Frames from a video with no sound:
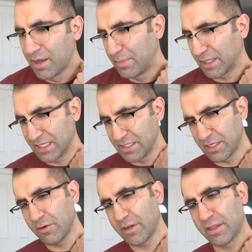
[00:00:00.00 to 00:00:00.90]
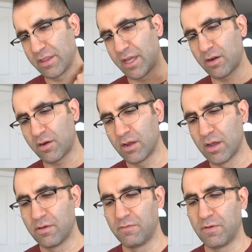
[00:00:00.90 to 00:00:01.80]
but considering they're
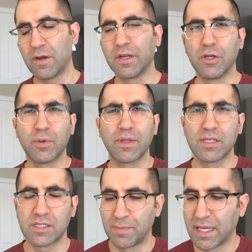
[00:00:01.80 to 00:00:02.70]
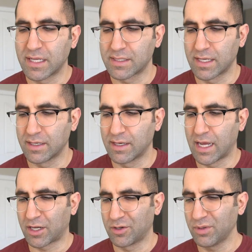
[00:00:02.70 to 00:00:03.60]
very new in this space, and I
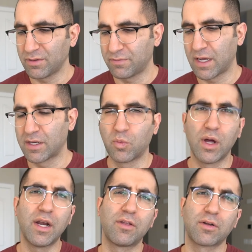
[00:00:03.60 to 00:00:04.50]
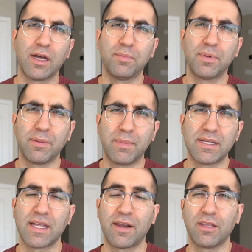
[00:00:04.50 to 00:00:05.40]
could only find one other company
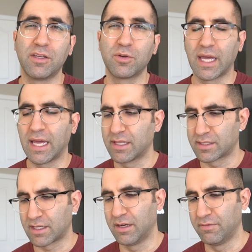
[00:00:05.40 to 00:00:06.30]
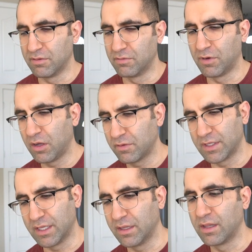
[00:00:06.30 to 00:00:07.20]
based out of the UK that's kind of involved
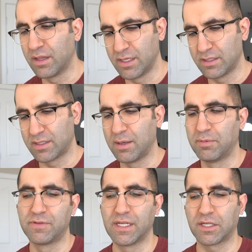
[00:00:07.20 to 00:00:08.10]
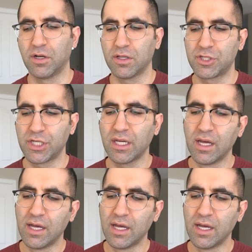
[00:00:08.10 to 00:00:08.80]
in this type of technology,